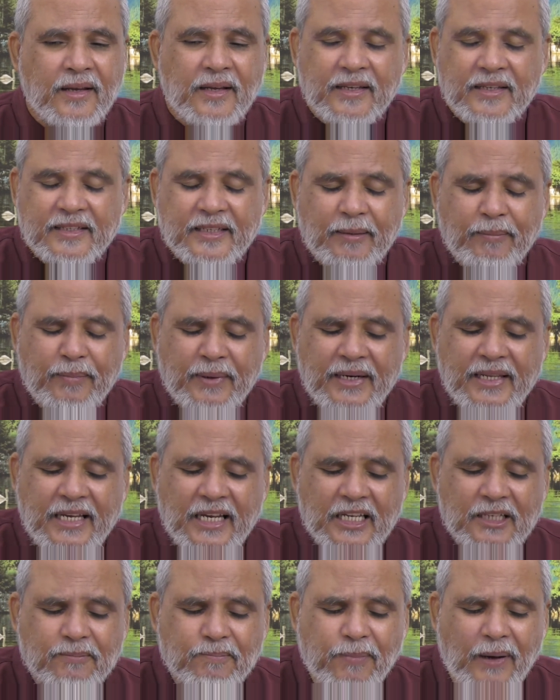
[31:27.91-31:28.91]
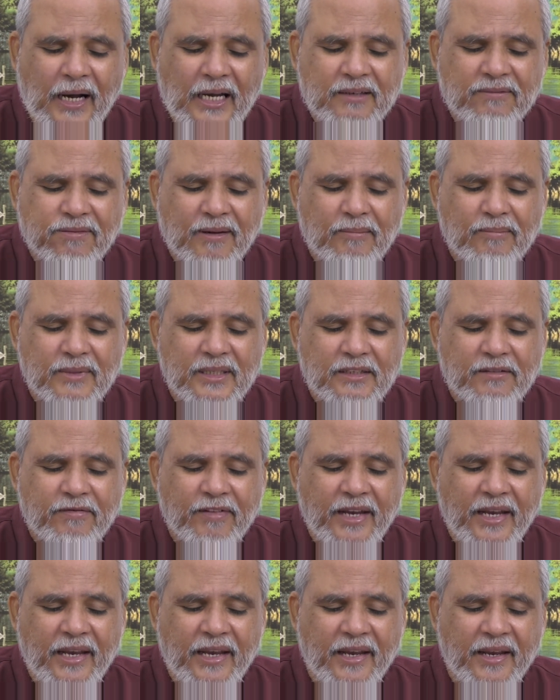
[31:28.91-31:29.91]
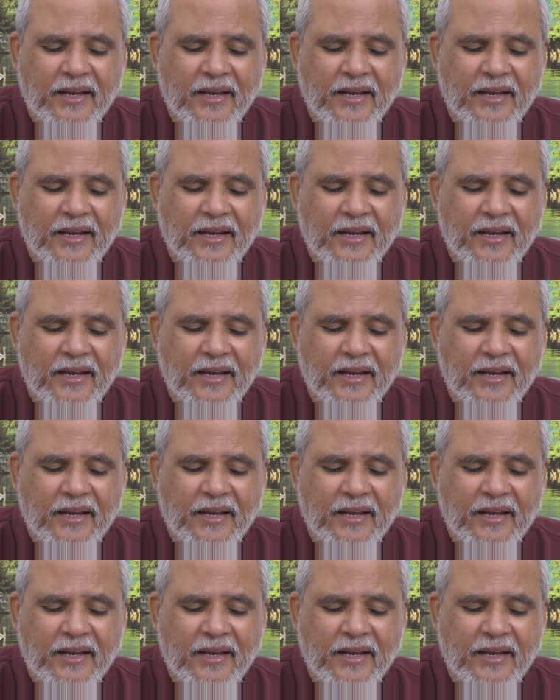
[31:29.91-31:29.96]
somebody has passed from this way.